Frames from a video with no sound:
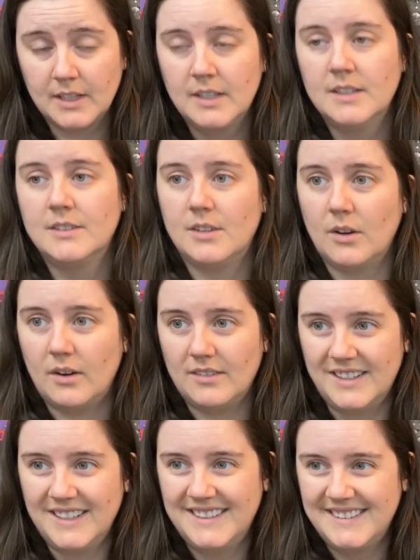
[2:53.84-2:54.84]
So
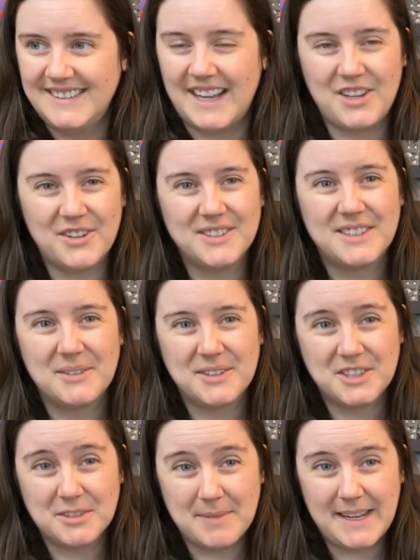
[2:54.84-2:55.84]
now you understand what the
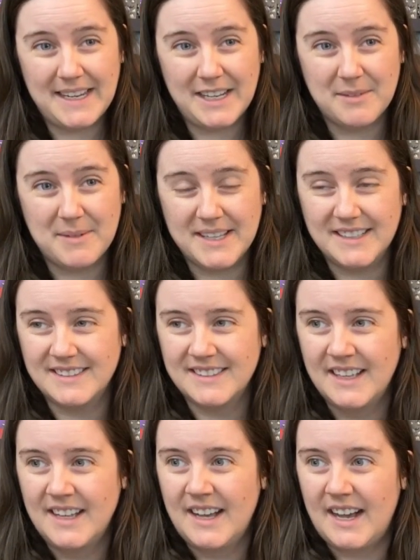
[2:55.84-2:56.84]
germanium is.
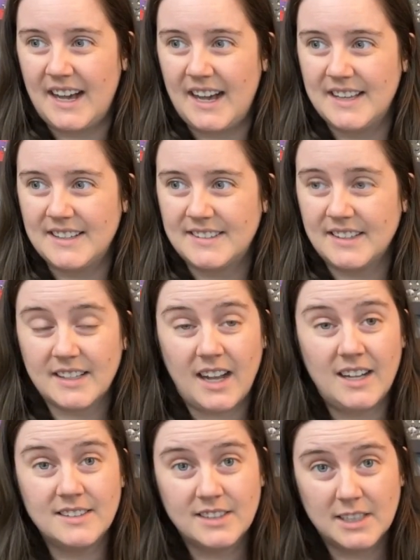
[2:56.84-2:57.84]
The
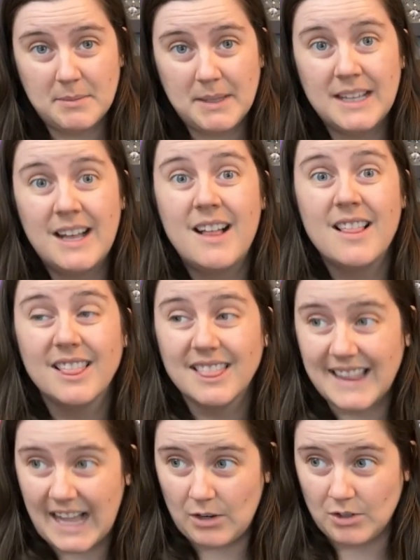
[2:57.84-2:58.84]
silicone is going to be
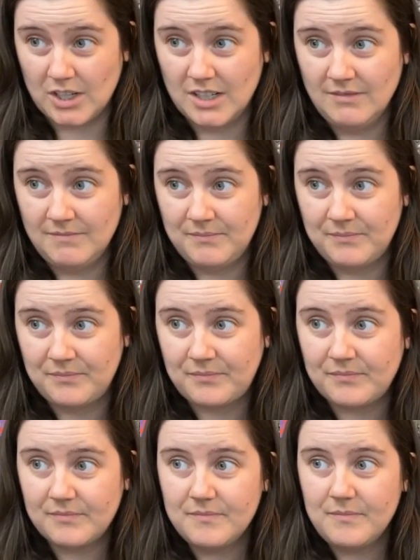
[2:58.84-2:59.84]
louder,
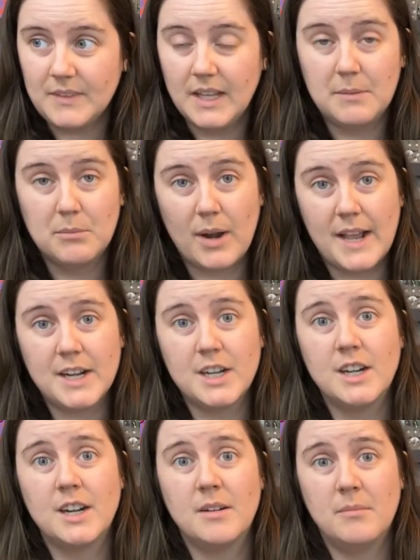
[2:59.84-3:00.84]

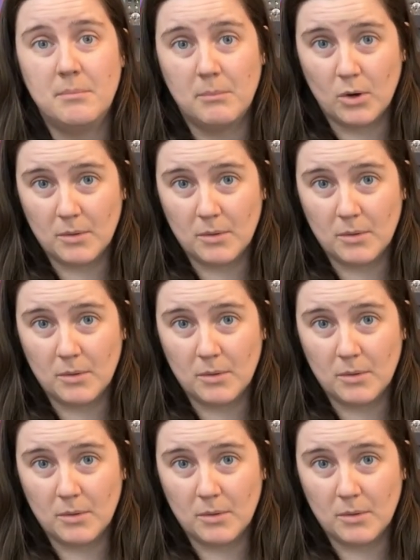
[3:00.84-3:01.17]
brighter, more